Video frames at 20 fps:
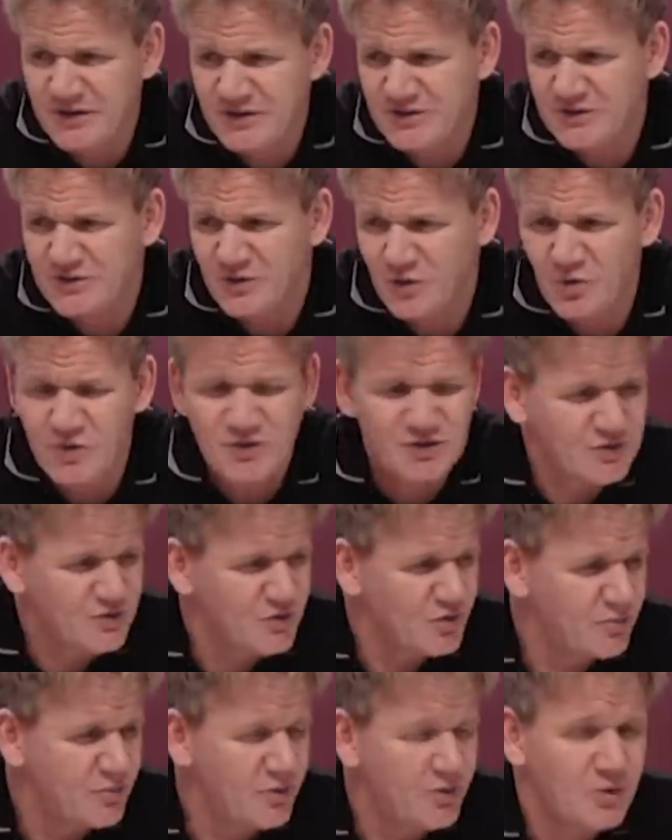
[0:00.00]
a restaurant to order
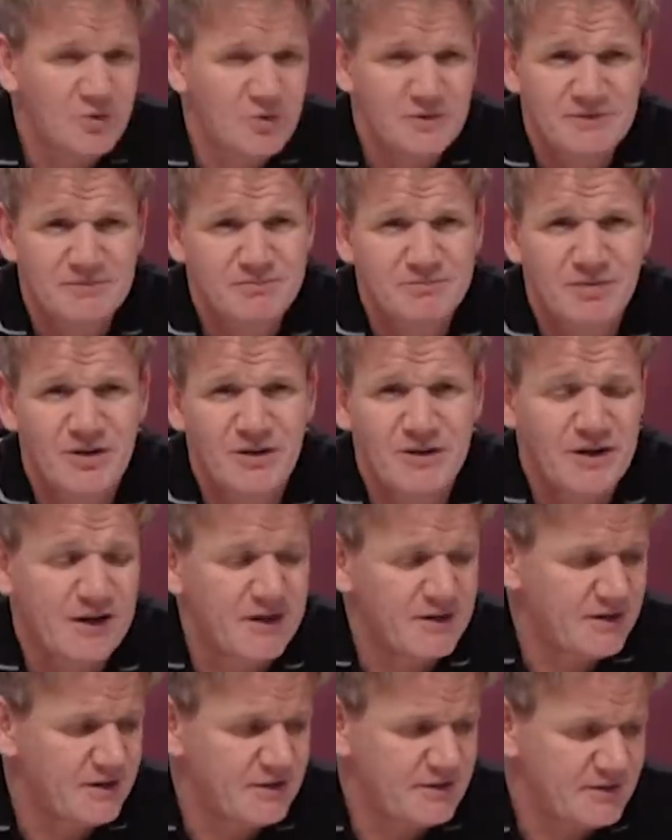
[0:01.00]
store-bought product?
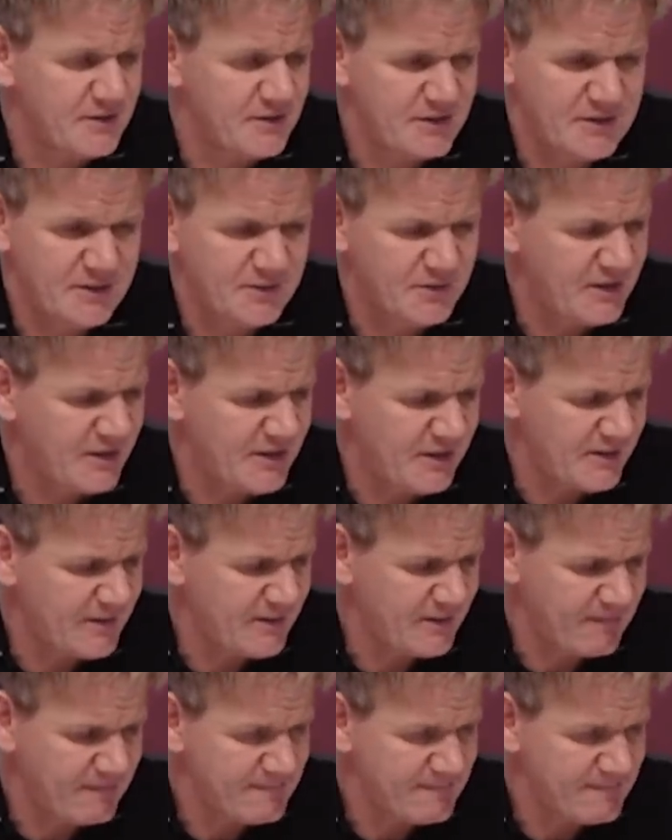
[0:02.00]
I don't get it.